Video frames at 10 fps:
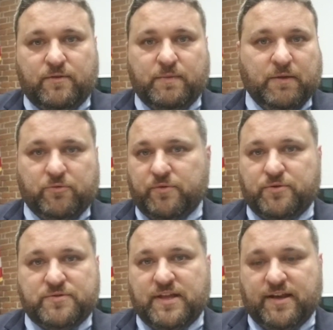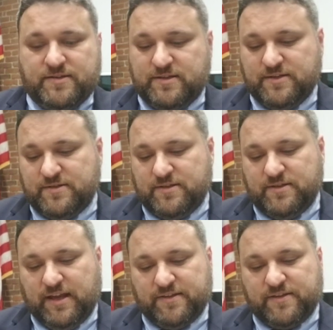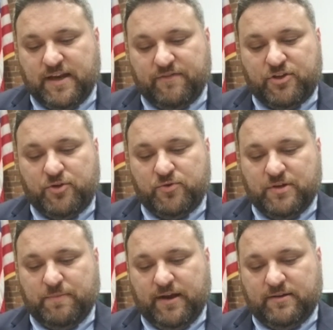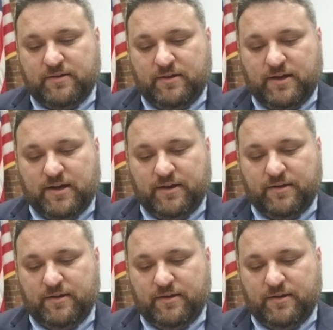be able to reduce that is going to have a huge impact on